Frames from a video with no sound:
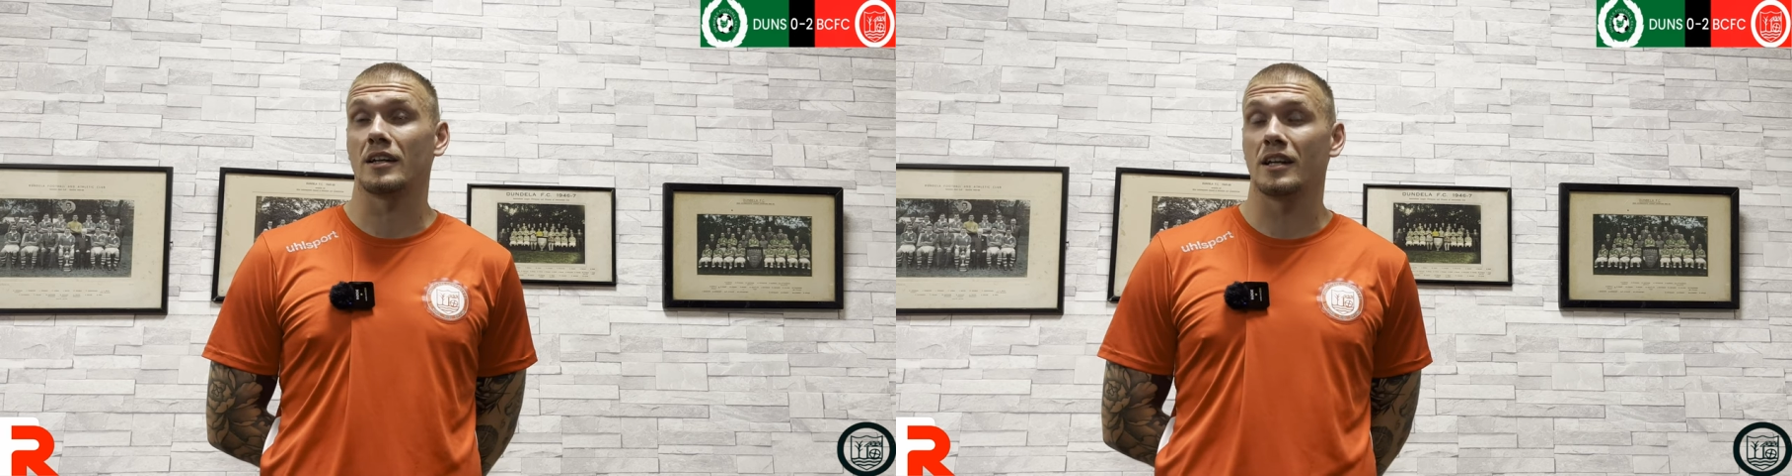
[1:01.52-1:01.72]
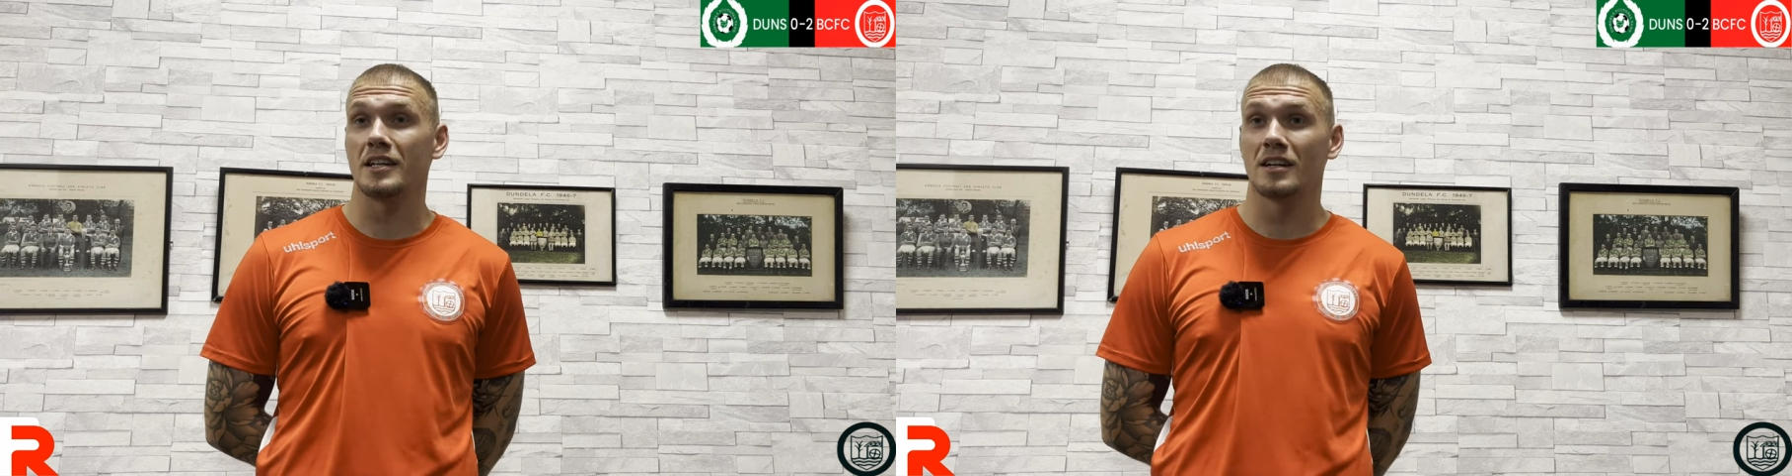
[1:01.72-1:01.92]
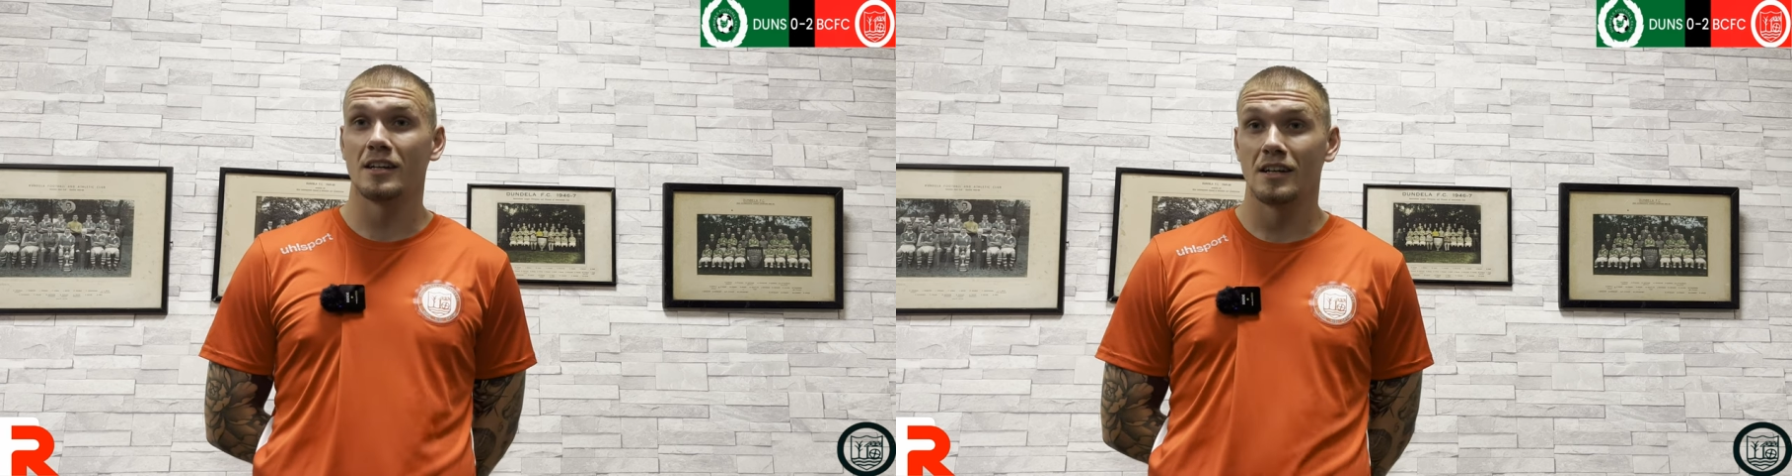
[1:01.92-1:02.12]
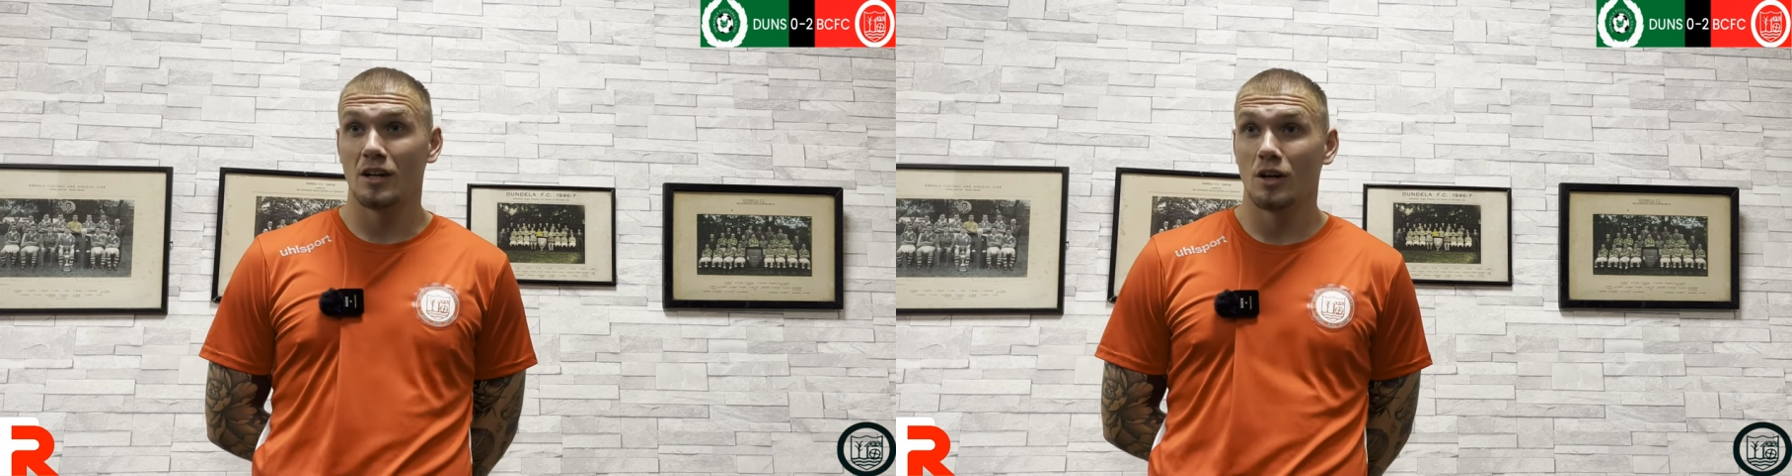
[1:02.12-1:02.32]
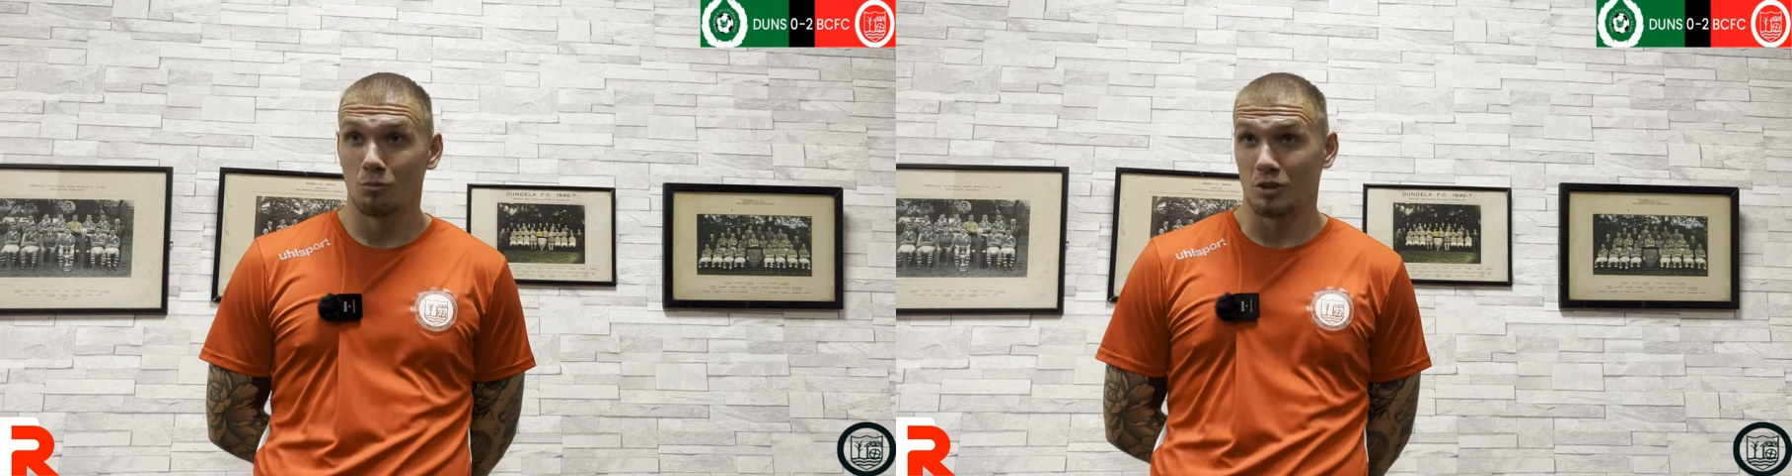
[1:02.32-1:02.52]
a clear,
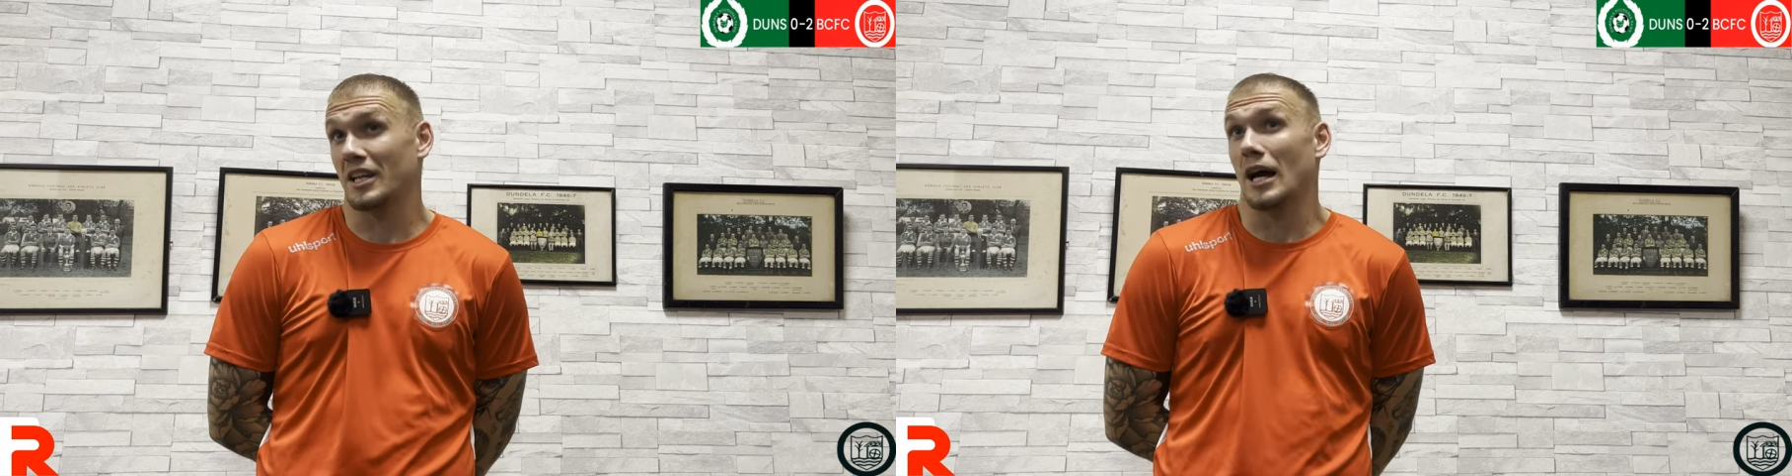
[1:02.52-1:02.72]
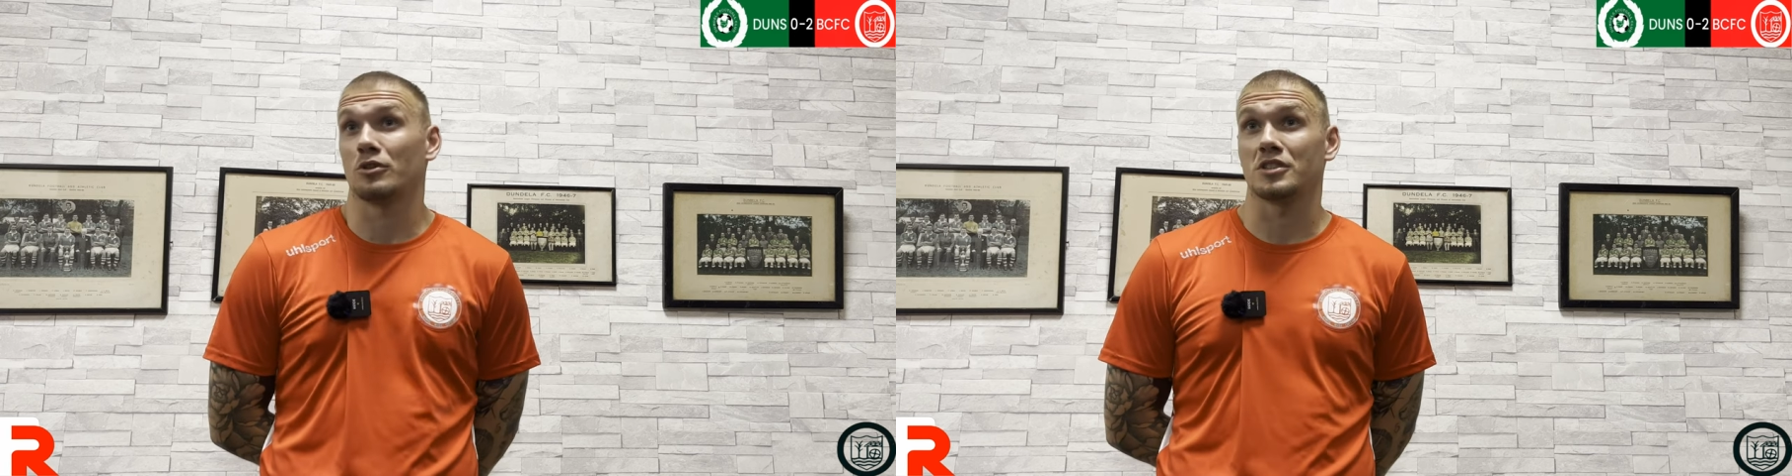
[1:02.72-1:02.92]
which kept